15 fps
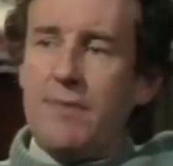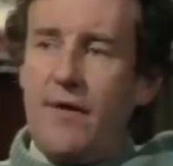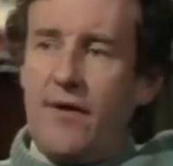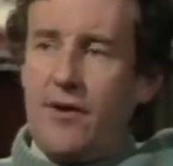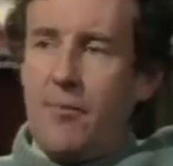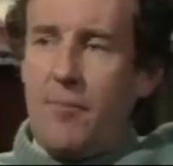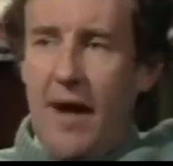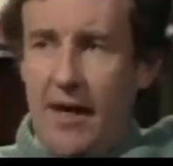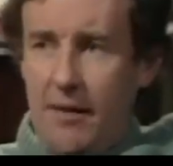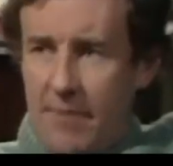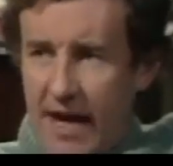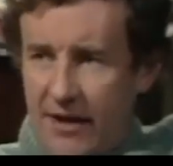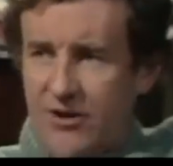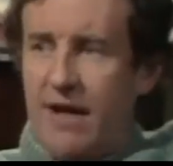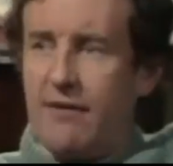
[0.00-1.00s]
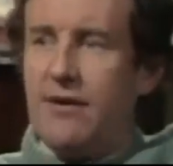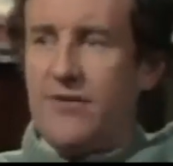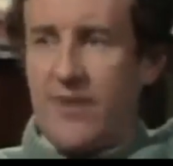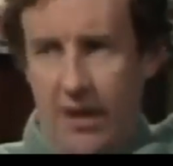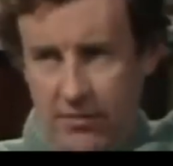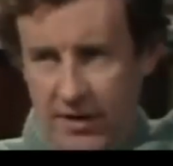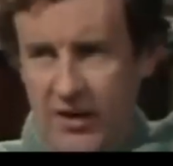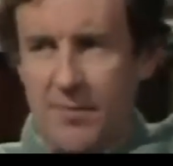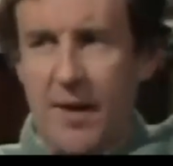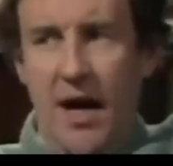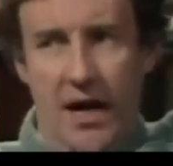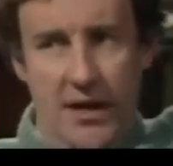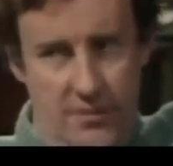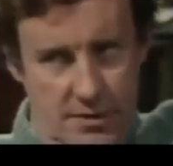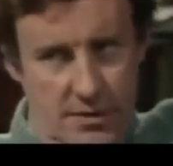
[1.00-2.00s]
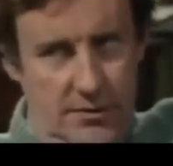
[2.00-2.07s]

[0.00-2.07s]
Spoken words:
about the little pile of black cherries the goat leaves behind.